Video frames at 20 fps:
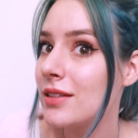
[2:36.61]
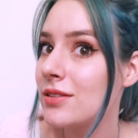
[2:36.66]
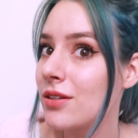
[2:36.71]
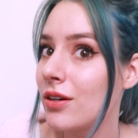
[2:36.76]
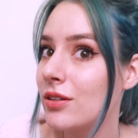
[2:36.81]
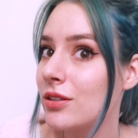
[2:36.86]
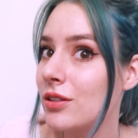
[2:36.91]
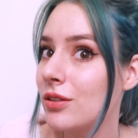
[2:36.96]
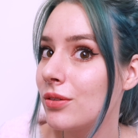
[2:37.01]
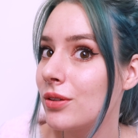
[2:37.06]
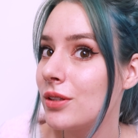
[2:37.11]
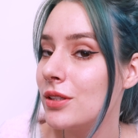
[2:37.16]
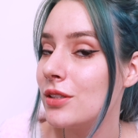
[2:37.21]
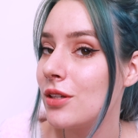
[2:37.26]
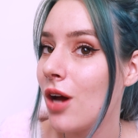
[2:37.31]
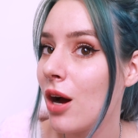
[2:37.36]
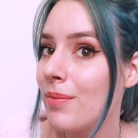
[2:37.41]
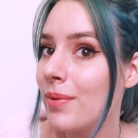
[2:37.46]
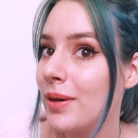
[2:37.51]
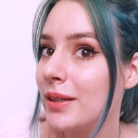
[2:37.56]
It's starting to look
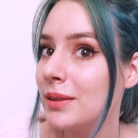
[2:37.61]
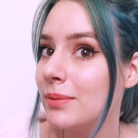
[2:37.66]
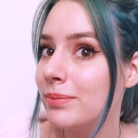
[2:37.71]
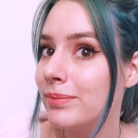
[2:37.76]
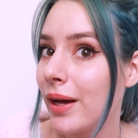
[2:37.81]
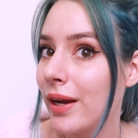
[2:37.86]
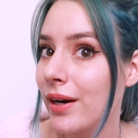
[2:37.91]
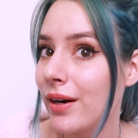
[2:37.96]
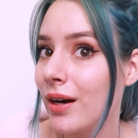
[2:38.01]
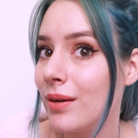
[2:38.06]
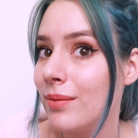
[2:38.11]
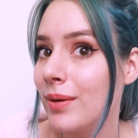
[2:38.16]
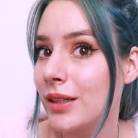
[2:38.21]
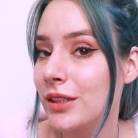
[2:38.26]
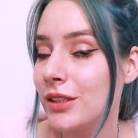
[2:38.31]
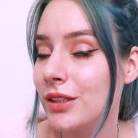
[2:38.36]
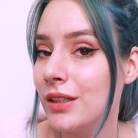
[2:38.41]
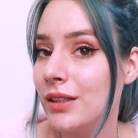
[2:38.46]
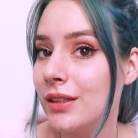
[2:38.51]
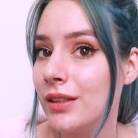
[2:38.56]
so much better. I'm
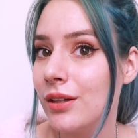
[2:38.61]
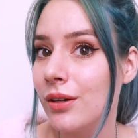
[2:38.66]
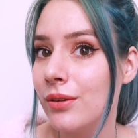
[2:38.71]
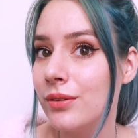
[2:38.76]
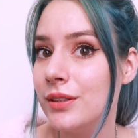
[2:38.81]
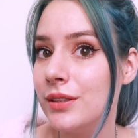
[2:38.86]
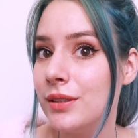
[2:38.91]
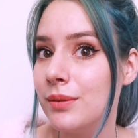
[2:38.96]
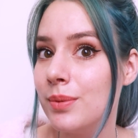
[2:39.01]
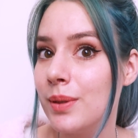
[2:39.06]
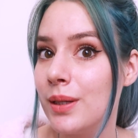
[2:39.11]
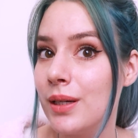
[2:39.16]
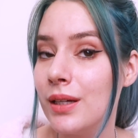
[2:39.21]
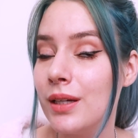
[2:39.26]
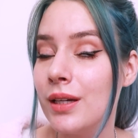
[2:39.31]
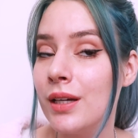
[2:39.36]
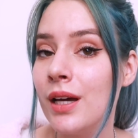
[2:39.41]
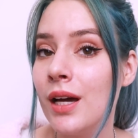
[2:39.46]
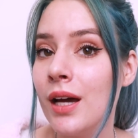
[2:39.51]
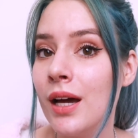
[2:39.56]
actually going to
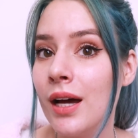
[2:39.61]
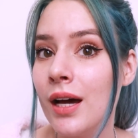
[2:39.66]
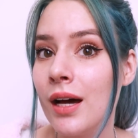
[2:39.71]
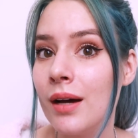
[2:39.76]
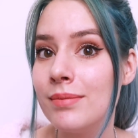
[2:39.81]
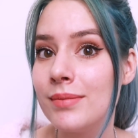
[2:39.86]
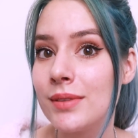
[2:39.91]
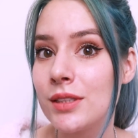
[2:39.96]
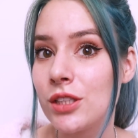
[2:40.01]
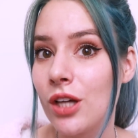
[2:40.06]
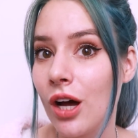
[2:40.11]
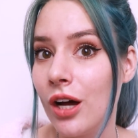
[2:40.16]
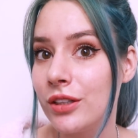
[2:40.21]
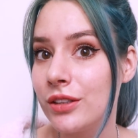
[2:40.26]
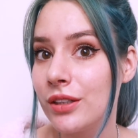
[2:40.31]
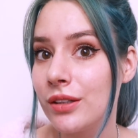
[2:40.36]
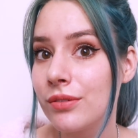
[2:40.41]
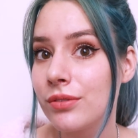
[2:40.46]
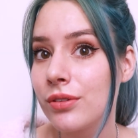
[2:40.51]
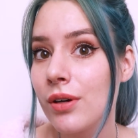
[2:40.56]
be
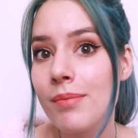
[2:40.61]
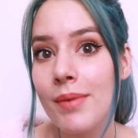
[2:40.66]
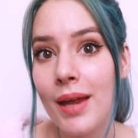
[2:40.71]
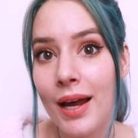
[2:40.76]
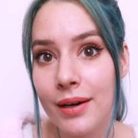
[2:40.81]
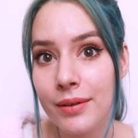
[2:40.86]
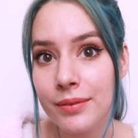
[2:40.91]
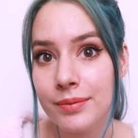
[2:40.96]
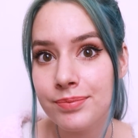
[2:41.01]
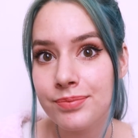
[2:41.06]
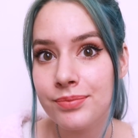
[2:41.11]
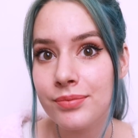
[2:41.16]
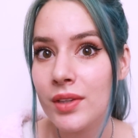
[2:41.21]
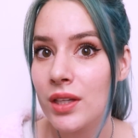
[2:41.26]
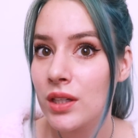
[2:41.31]
massaging from now,